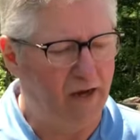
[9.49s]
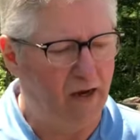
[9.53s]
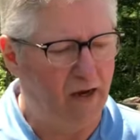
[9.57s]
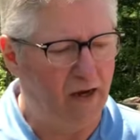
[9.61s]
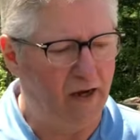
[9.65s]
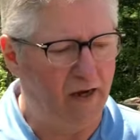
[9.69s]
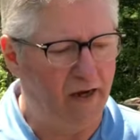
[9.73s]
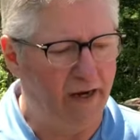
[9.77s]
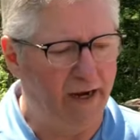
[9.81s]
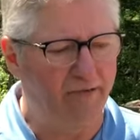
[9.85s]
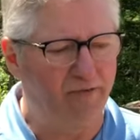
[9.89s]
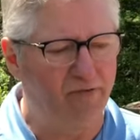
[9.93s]

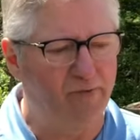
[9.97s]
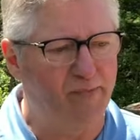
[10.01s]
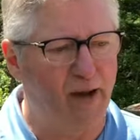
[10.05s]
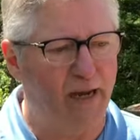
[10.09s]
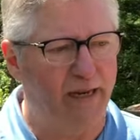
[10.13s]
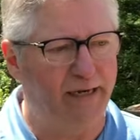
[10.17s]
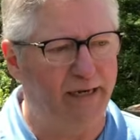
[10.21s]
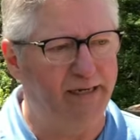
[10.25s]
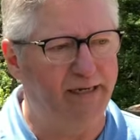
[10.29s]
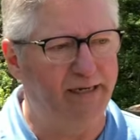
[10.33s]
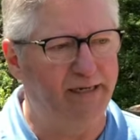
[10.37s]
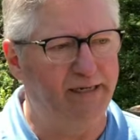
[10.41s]
Uh,
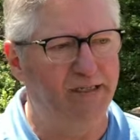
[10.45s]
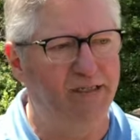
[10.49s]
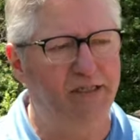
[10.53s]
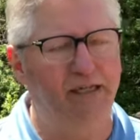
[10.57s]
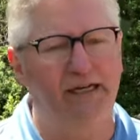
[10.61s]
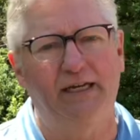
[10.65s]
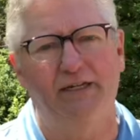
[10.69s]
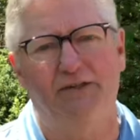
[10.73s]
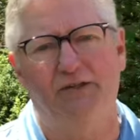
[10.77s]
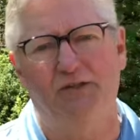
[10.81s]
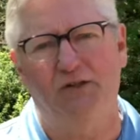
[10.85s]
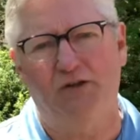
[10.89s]
everybody needs to
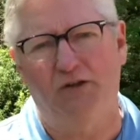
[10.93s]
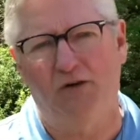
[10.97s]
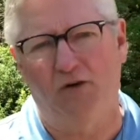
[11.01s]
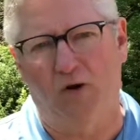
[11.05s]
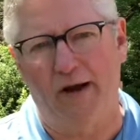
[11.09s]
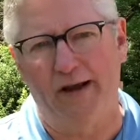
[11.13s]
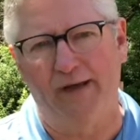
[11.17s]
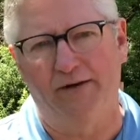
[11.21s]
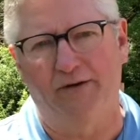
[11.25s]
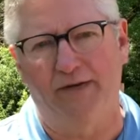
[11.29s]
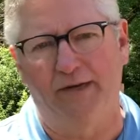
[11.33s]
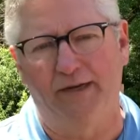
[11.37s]
get their
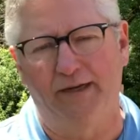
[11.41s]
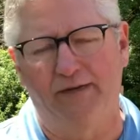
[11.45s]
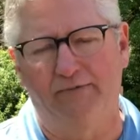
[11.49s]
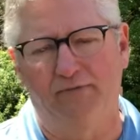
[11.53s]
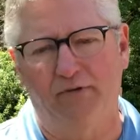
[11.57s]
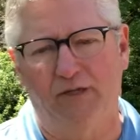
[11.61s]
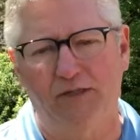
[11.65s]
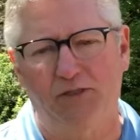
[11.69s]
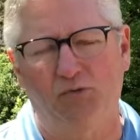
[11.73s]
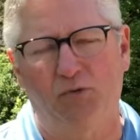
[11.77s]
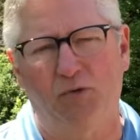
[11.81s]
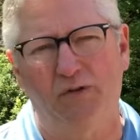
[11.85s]
ground
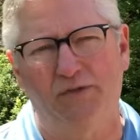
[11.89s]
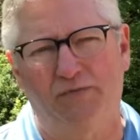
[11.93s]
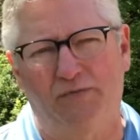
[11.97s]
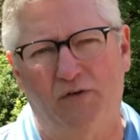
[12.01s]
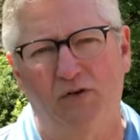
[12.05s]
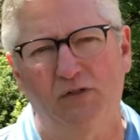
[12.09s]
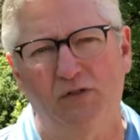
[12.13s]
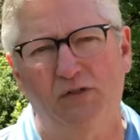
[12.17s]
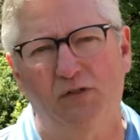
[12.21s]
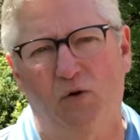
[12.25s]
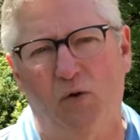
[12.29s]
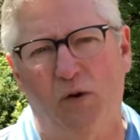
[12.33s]
level. That's one of the
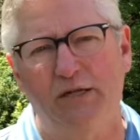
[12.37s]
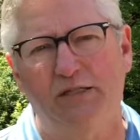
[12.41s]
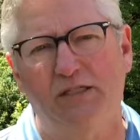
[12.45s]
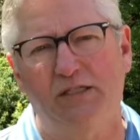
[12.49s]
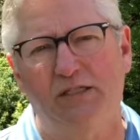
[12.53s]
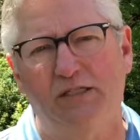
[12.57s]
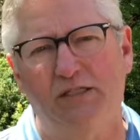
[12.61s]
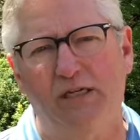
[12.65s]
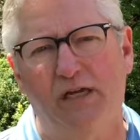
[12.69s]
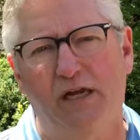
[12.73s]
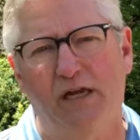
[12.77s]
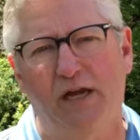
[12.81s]
first
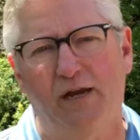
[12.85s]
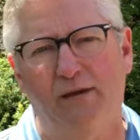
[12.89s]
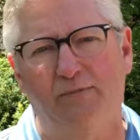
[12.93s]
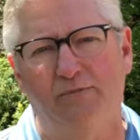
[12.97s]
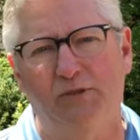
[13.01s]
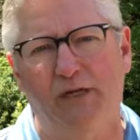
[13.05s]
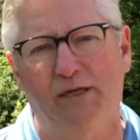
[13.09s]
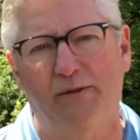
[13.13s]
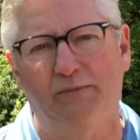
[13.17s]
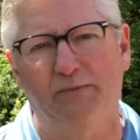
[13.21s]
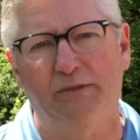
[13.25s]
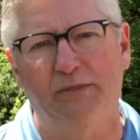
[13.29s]
questions that
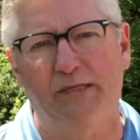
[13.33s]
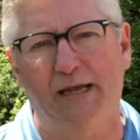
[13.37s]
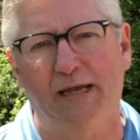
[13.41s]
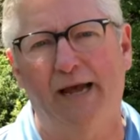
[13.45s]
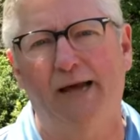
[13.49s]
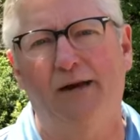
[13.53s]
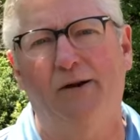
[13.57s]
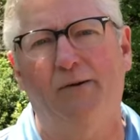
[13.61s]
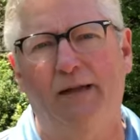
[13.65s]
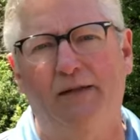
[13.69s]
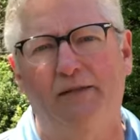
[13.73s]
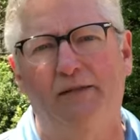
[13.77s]
comes up is
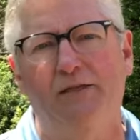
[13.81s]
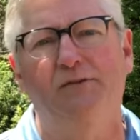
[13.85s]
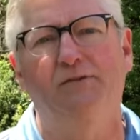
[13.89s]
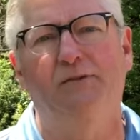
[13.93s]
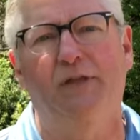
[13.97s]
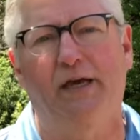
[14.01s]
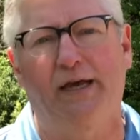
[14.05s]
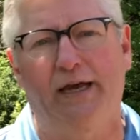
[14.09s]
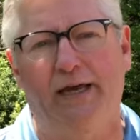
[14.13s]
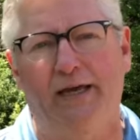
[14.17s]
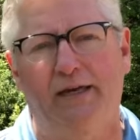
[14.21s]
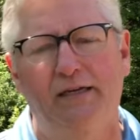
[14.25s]
how do I do
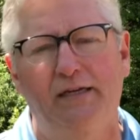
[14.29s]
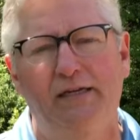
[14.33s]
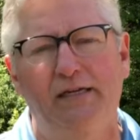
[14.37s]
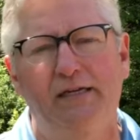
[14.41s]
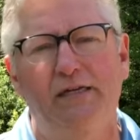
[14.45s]
that?